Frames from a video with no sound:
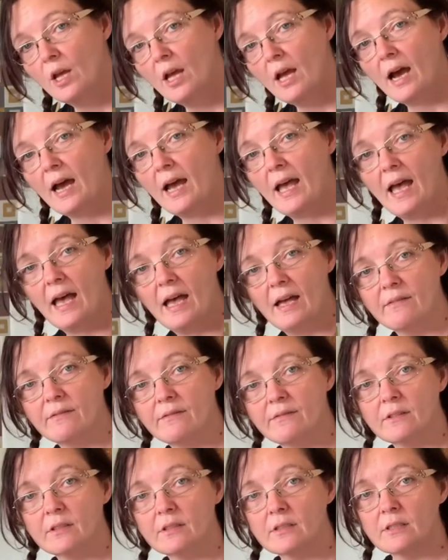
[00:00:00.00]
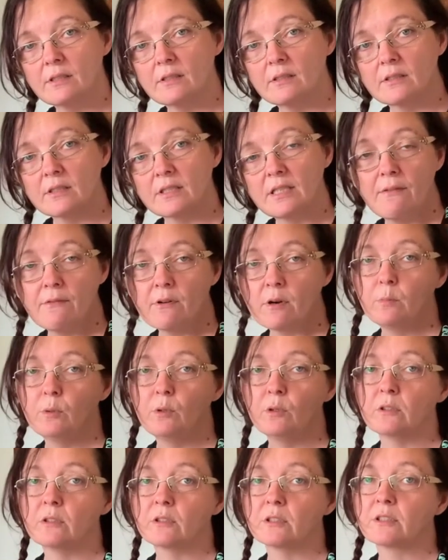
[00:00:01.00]
I have several
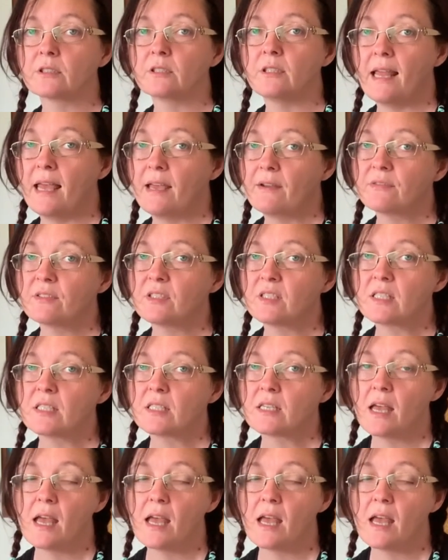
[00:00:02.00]
books left.